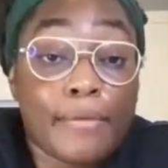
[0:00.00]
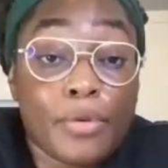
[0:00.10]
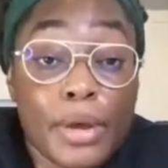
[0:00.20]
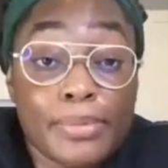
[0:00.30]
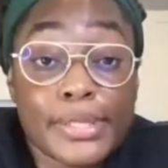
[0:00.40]

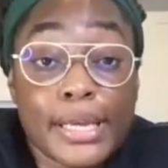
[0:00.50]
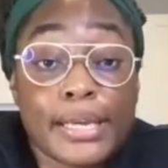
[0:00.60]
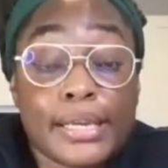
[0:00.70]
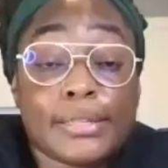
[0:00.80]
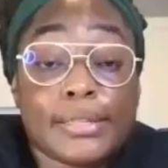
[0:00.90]

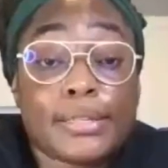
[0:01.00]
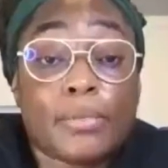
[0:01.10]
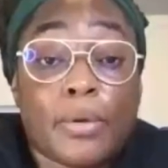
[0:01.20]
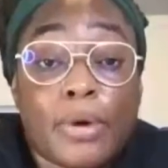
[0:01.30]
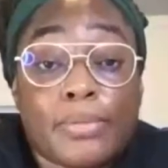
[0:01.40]
website. So
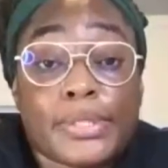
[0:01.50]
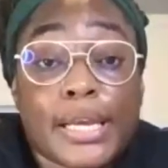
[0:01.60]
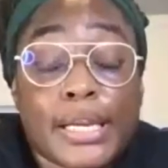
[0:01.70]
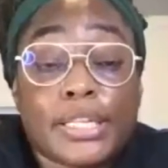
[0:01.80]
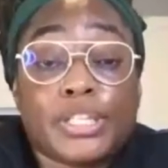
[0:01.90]
my
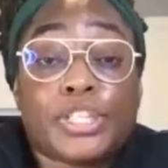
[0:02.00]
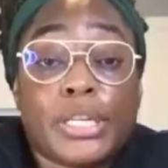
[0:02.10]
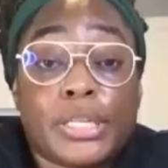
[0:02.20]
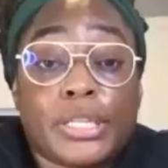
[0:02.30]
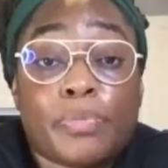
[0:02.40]
website is
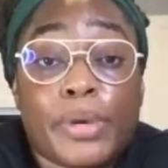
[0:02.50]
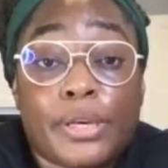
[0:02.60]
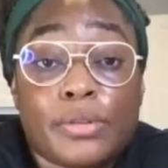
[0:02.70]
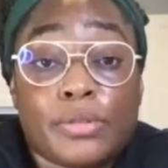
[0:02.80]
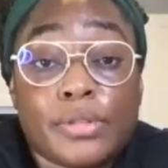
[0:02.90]

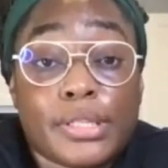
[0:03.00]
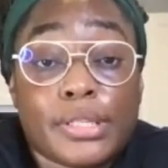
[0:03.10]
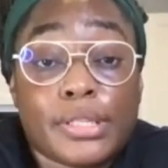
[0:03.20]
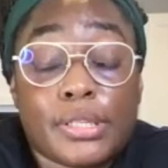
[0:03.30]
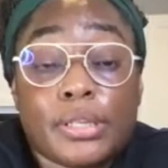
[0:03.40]

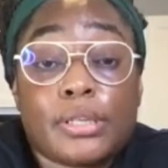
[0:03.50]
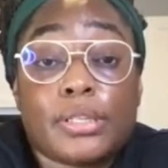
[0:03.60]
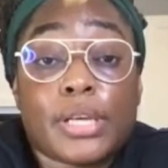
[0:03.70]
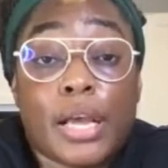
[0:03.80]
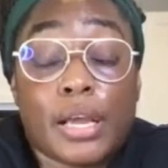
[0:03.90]

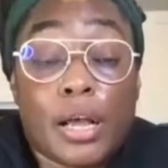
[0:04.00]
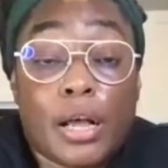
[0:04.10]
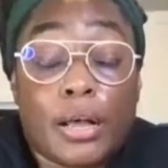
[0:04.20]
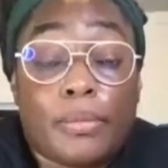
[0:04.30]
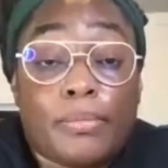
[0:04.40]

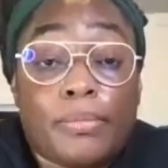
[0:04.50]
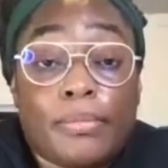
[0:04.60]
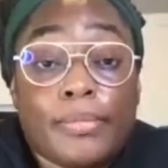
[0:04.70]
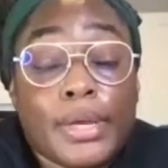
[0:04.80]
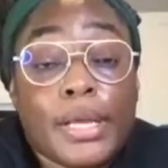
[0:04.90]
sheenaspickles.com.
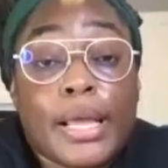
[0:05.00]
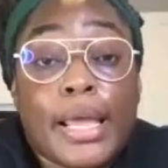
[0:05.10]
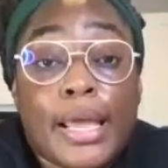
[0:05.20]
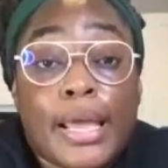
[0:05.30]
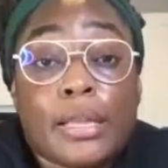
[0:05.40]

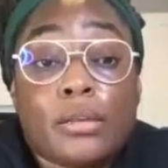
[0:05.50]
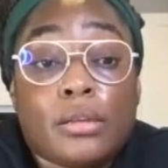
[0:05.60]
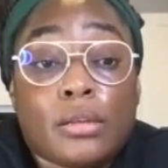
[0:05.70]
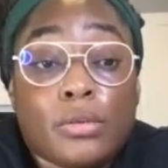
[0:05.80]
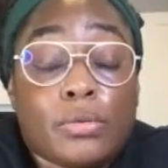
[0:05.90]
And
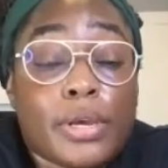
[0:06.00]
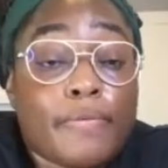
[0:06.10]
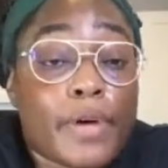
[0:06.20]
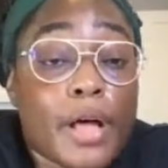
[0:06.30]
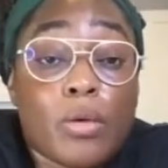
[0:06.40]
you can
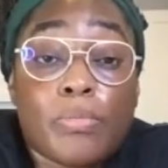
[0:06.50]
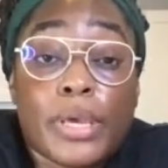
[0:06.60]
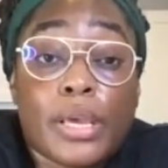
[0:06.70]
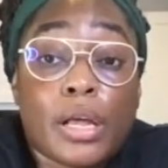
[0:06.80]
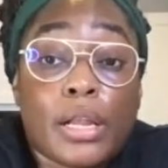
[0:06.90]
follow
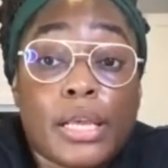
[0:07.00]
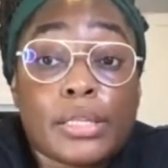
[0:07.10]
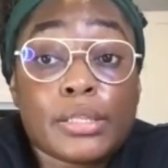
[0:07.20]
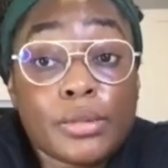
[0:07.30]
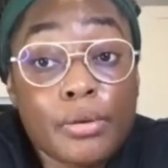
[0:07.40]
me on
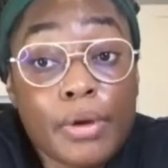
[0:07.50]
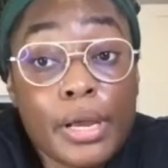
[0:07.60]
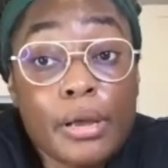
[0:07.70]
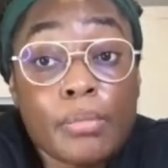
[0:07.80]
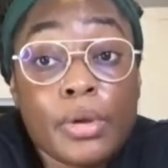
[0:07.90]

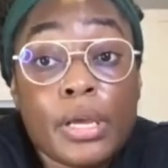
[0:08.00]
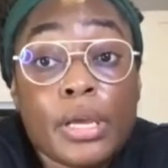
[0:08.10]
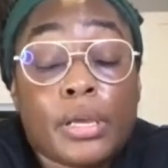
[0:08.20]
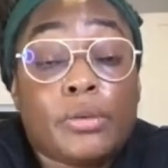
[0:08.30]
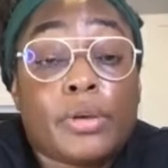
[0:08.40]
Instagram.
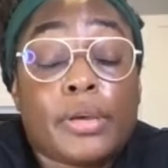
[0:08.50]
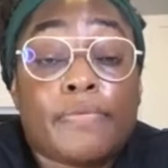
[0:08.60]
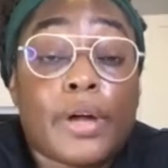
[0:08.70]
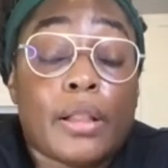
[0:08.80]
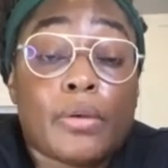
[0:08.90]
You can
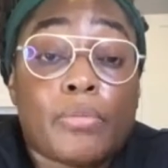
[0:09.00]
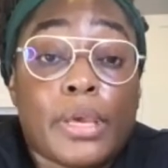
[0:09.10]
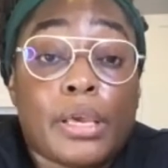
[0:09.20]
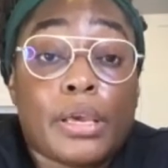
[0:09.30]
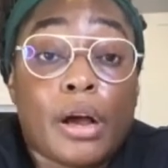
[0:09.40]
follow
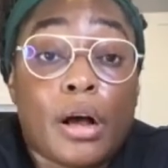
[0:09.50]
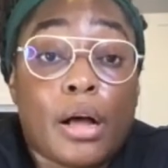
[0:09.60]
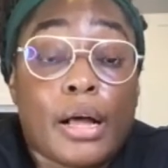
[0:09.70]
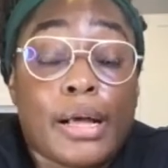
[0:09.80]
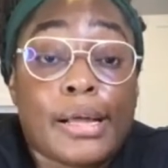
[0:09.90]
me
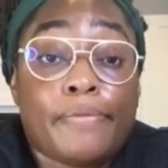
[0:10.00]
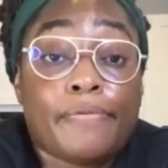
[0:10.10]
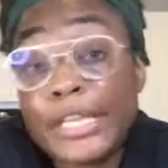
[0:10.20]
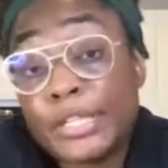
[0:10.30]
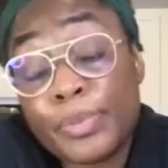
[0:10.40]
on
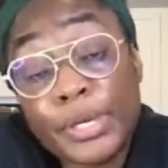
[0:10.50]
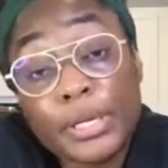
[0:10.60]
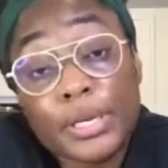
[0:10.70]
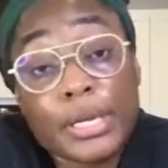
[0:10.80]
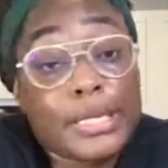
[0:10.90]
Facebook.
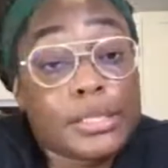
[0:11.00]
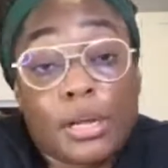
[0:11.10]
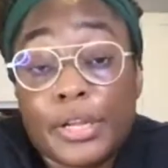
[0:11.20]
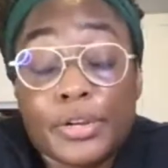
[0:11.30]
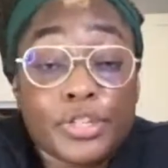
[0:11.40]
It's
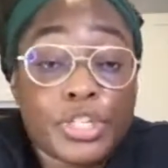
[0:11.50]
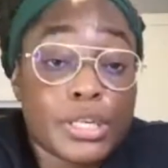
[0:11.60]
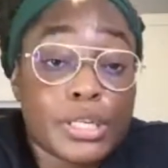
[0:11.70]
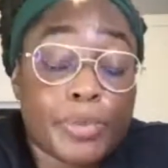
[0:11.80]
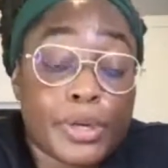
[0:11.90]
all under
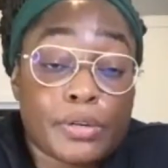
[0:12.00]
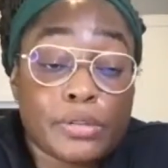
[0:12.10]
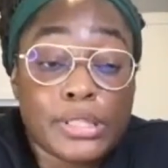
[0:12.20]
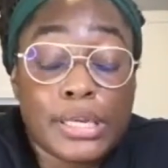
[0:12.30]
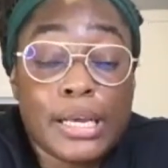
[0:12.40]
Sheena's
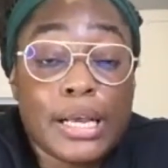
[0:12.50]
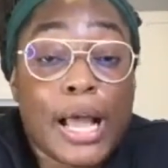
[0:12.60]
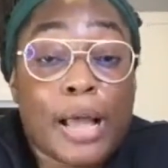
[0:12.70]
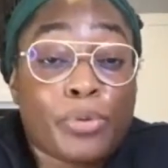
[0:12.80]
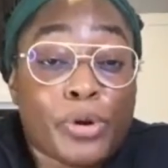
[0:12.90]
Pickles.
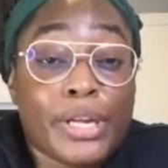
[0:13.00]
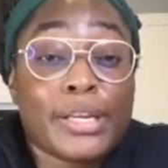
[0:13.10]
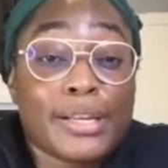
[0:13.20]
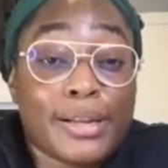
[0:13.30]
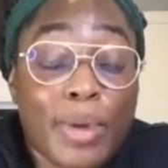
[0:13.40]
I'm pretty
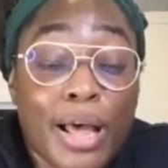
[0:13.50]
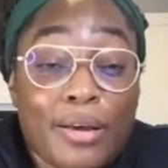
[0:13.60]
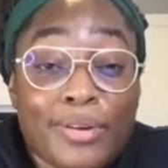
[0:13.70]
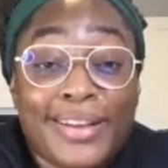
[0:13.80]
good about